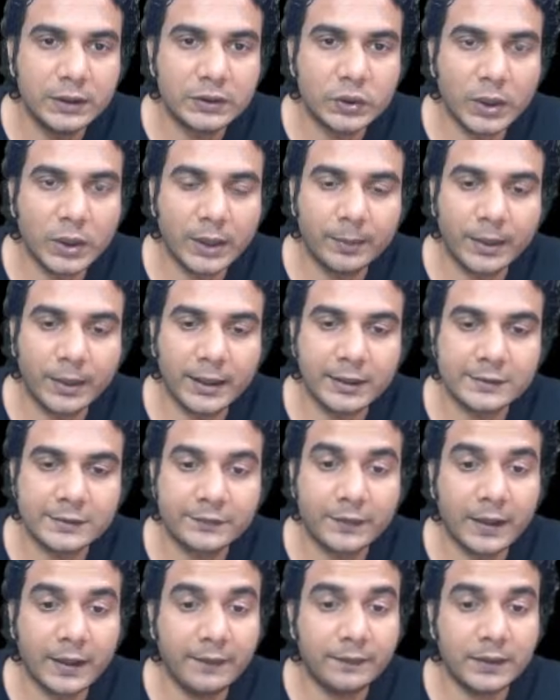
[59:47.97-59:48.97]
square, minus
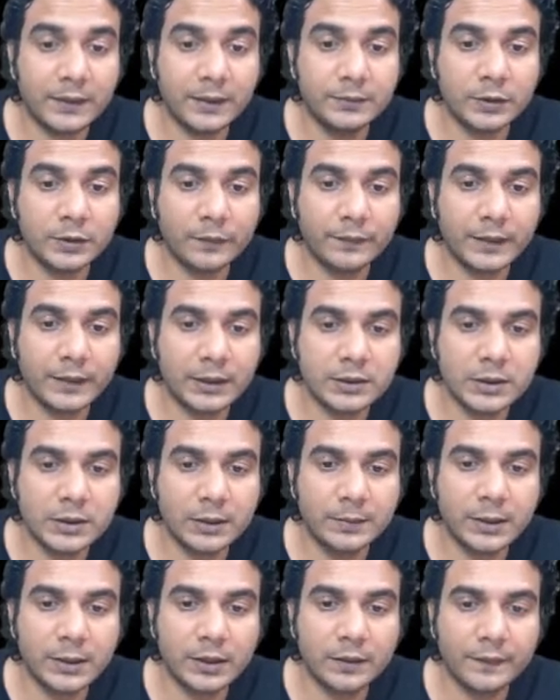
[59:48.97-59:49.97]
5 times of
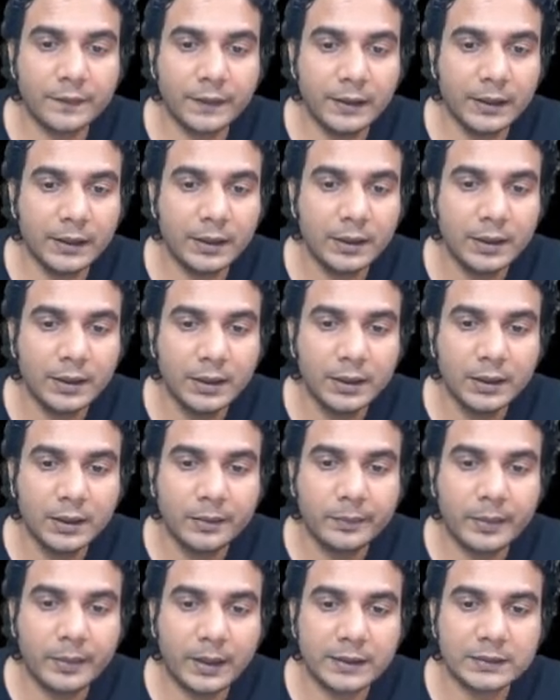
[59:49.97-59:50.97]
fractional part of a
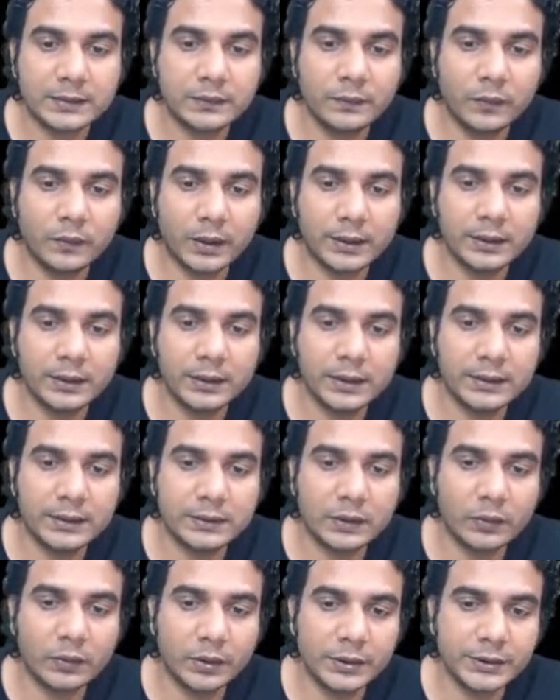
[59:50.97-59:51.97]
plus 1
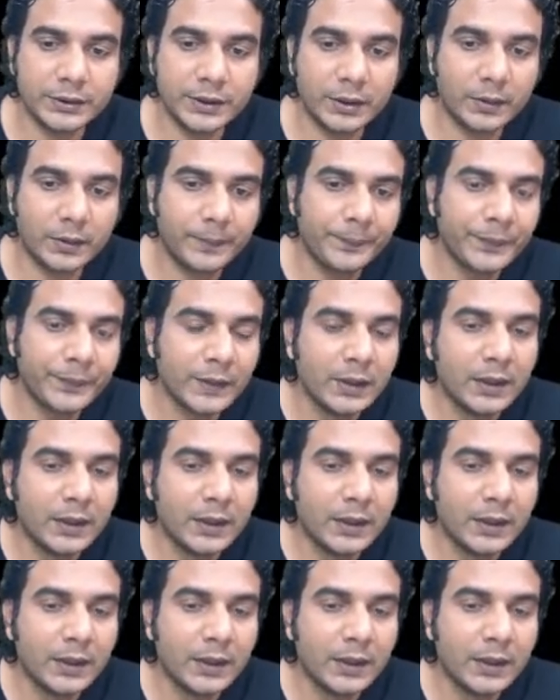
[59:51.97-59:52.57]
is equal to 0.